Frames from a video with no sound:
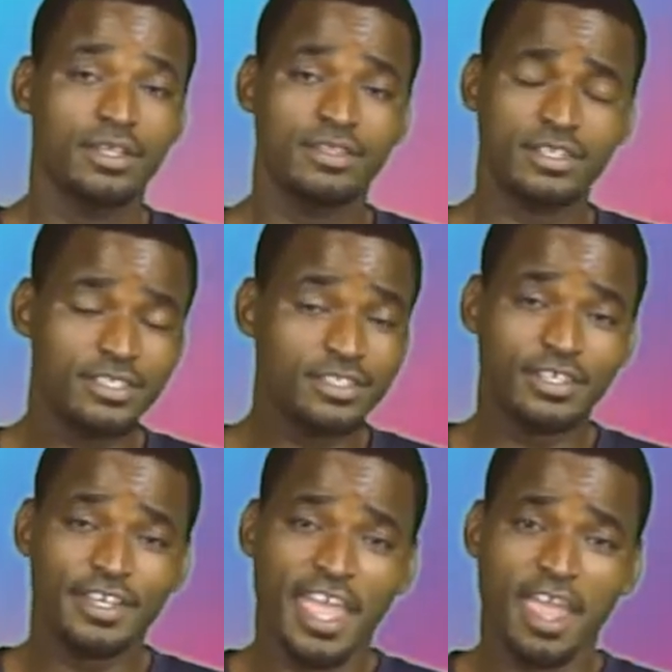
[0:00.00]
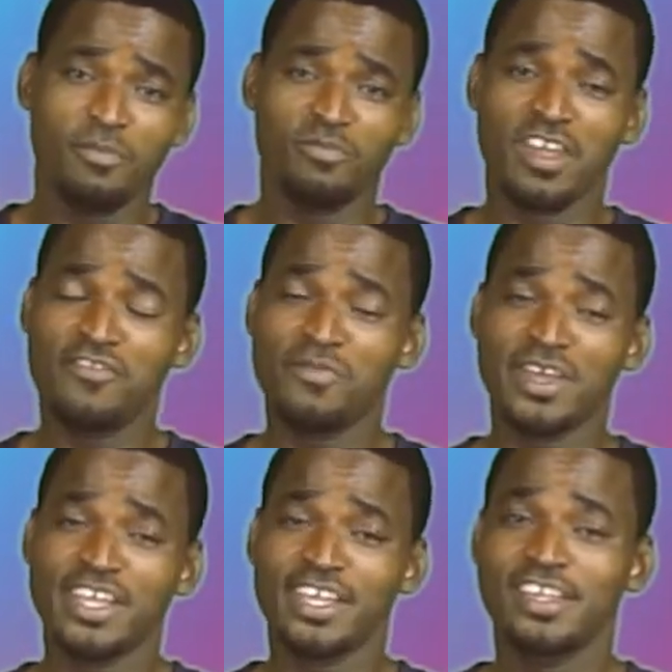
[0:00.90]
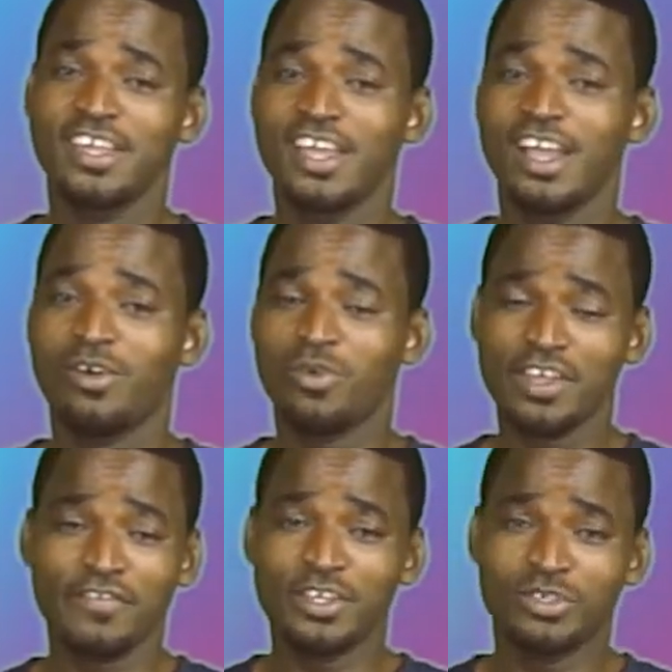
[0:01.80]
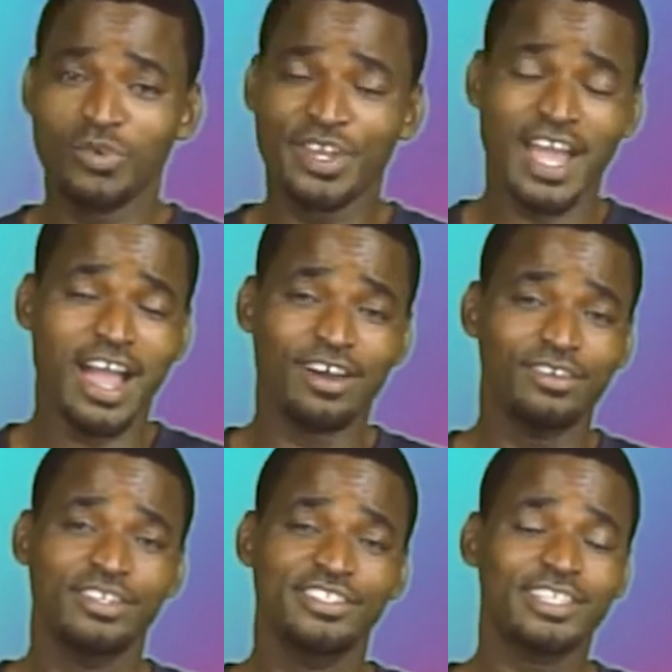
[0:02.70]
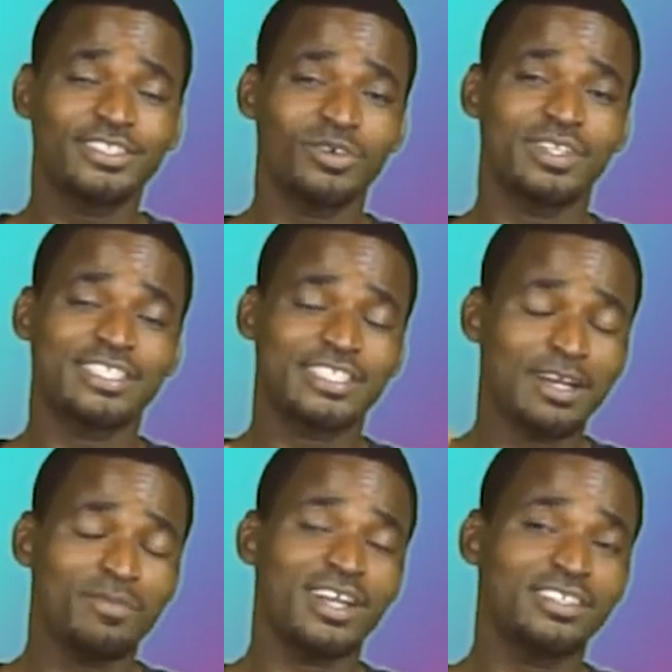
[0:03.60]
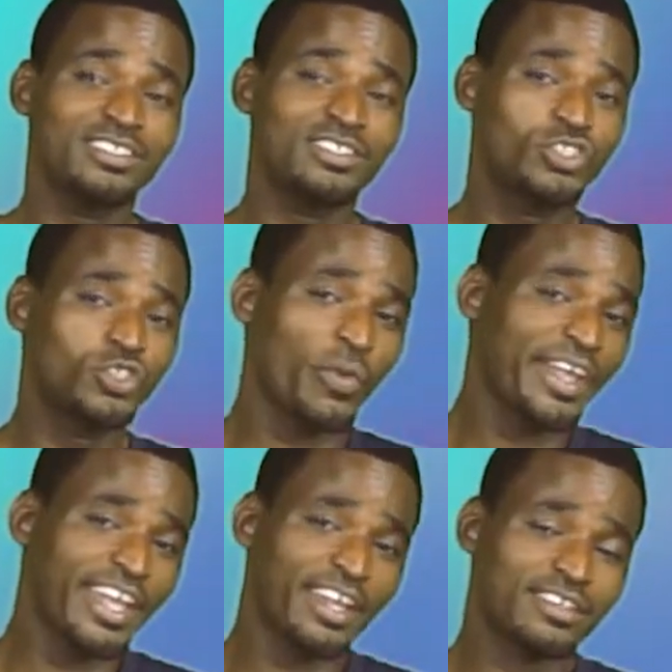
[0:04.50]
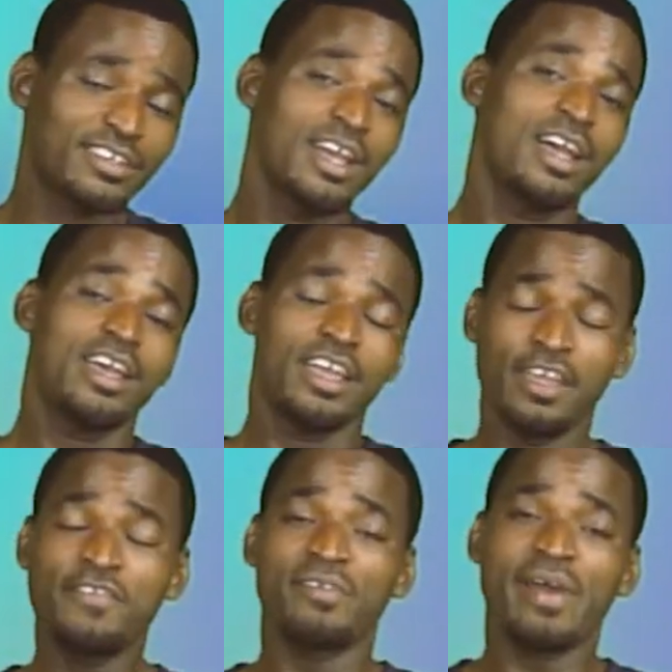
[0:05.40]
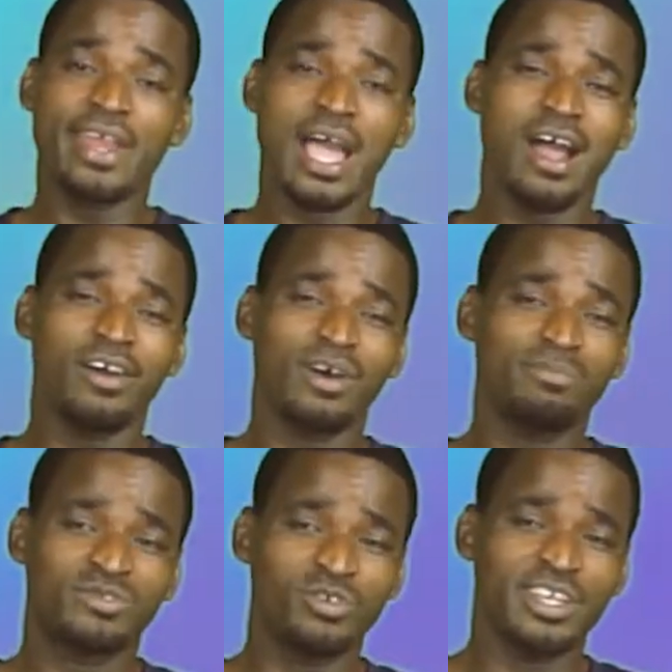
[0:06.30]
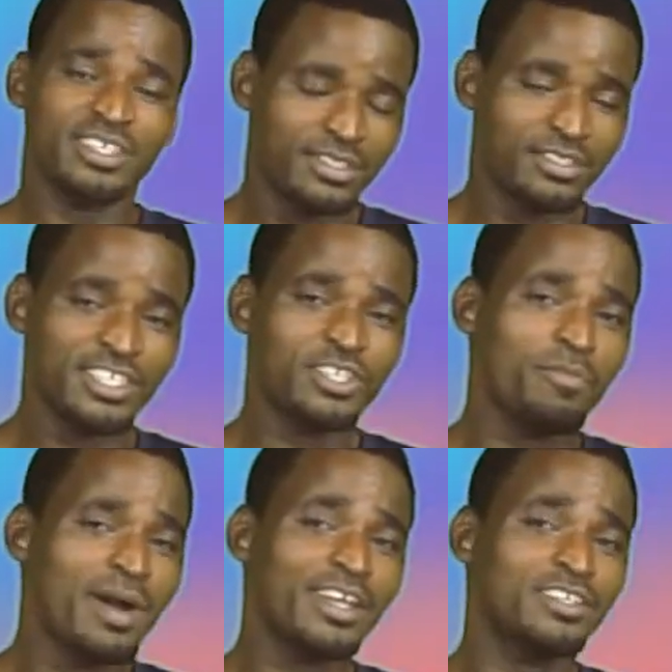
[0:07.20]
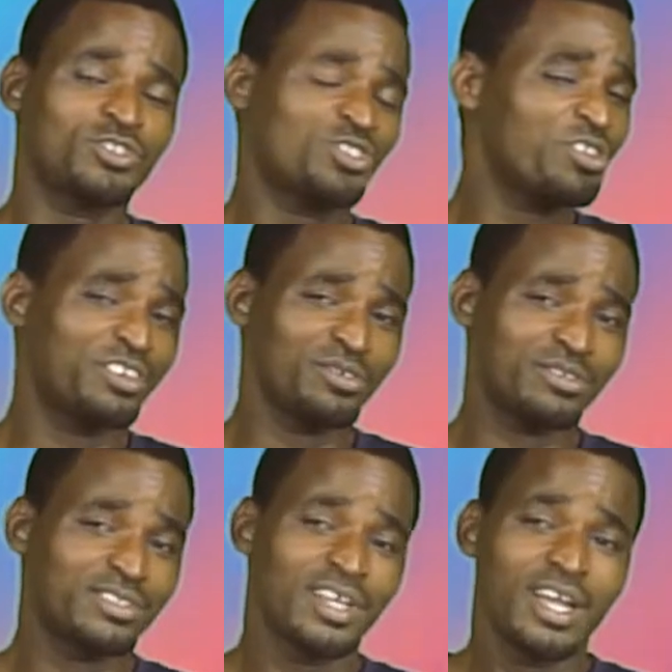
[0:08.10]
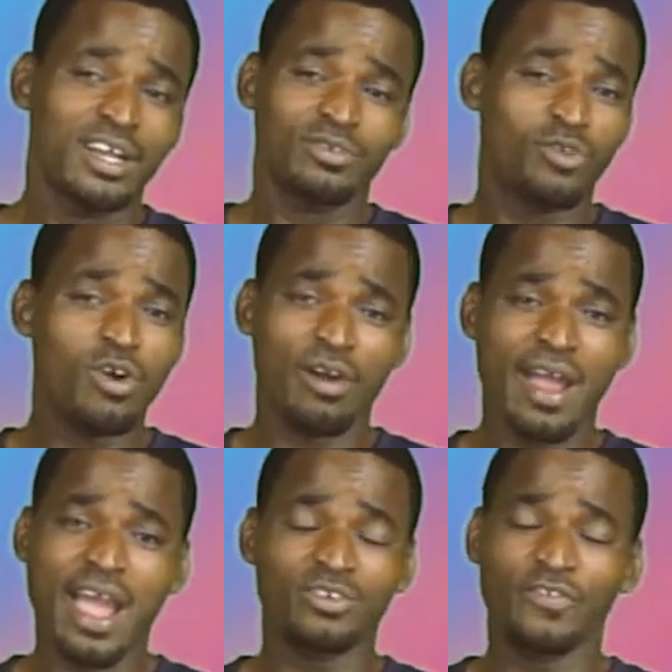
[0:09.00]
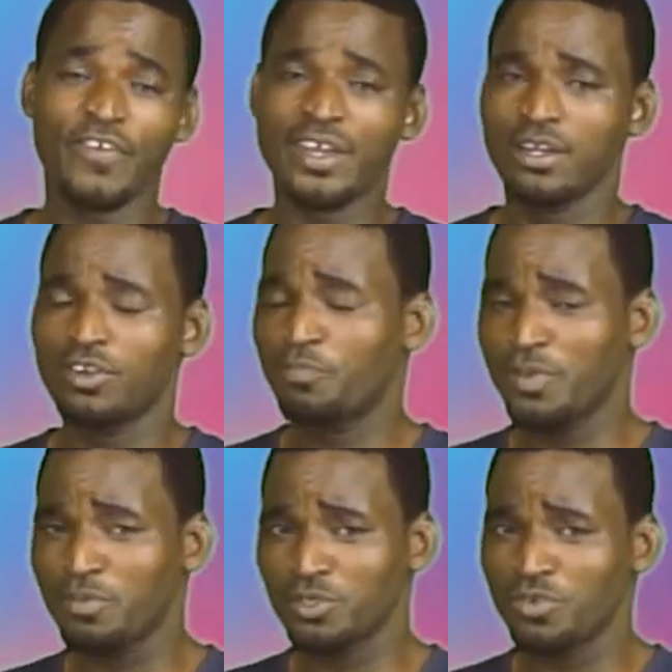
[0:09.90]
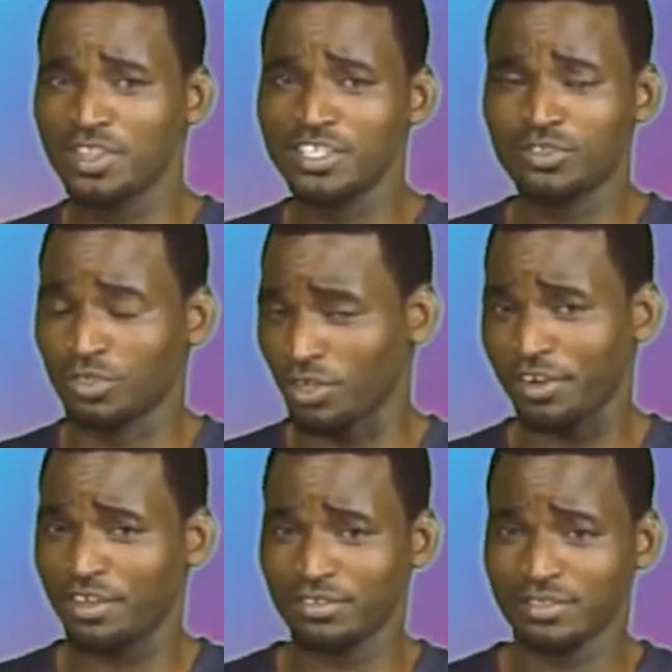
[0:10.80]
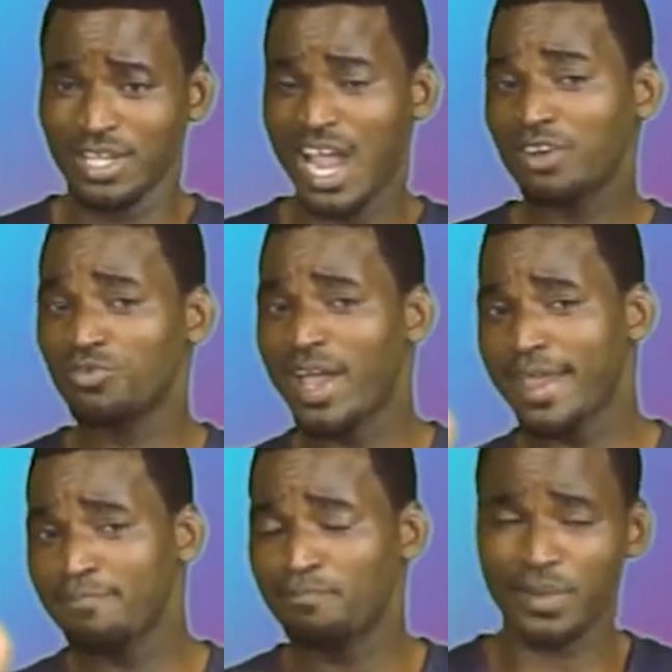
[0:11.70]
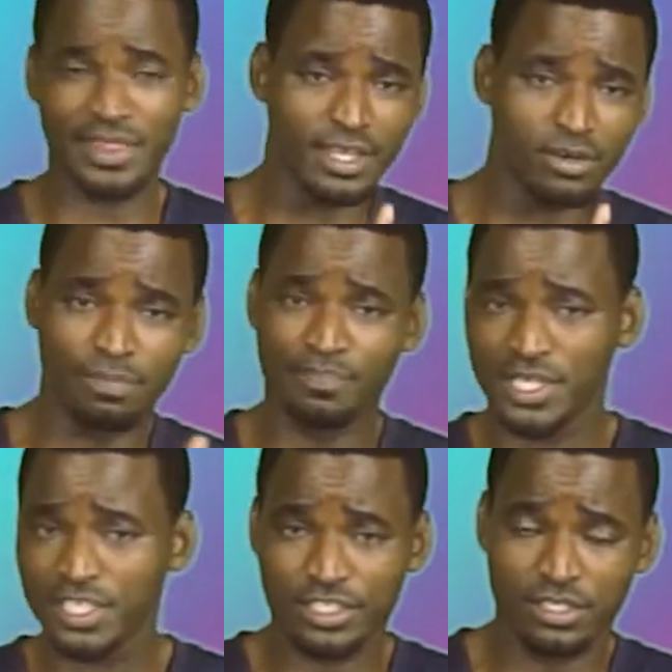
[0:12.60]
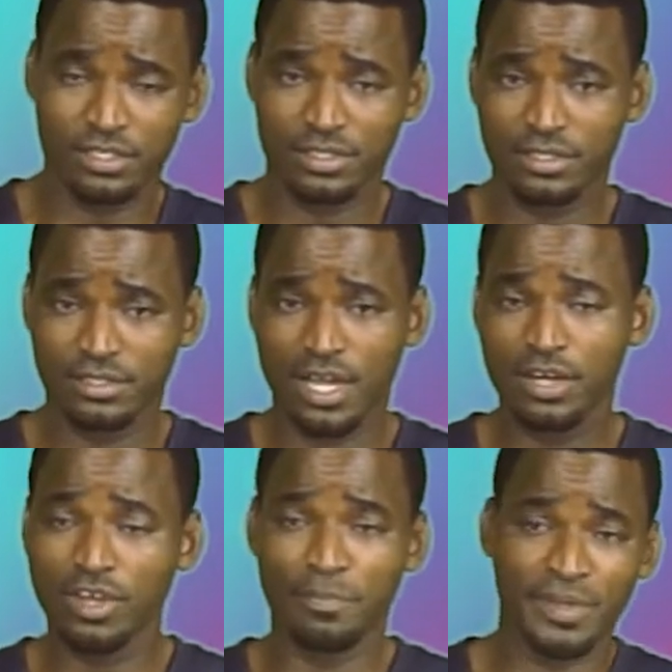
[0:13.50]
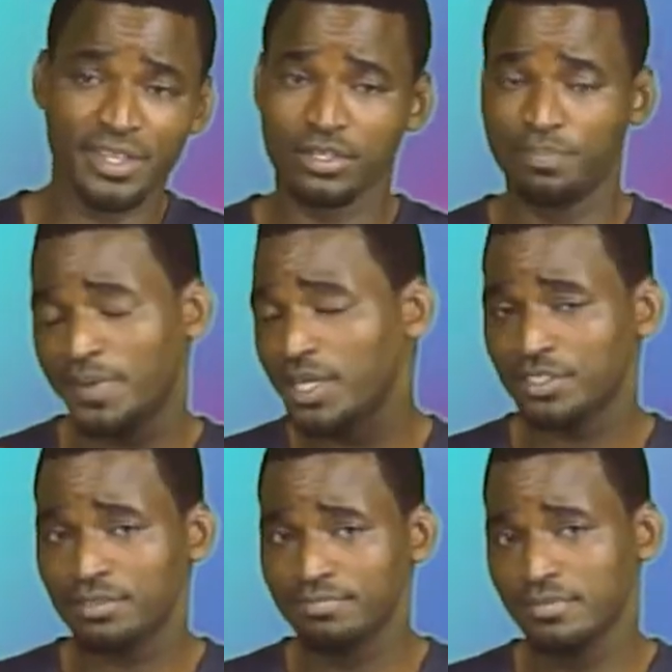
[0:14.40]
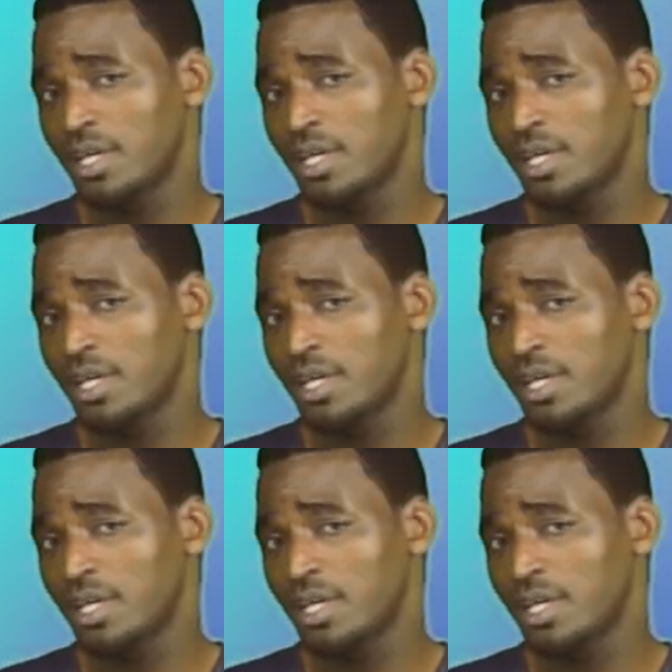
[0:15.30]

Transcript: This is the game. Everybody, whatever you're doing now, just know there's someone doing it. Even right now, I'm doing a digital marketing tutorials. Google around, you find a lot of people doing these tutorials. How do I beat the competition? How do I beat the competition?